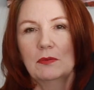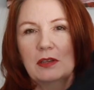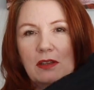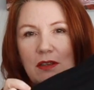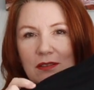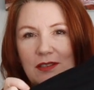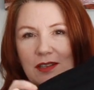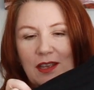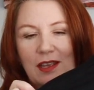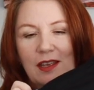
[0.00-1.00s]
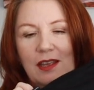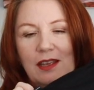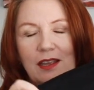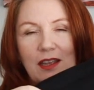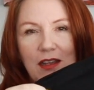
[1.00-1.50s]
one of those
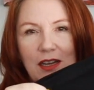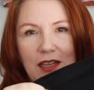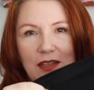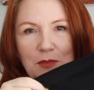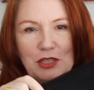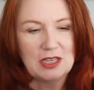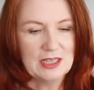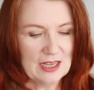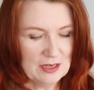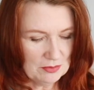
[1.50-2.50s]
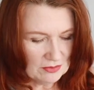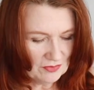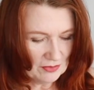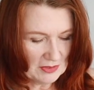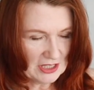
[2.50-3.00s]
Kylie and the Machine labels
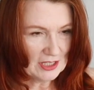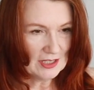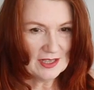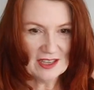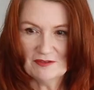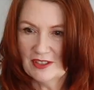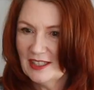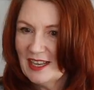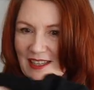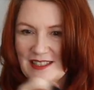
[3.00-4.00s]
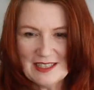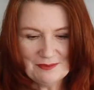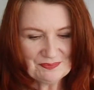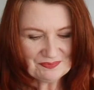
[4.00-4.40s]
from this year's advent calendar.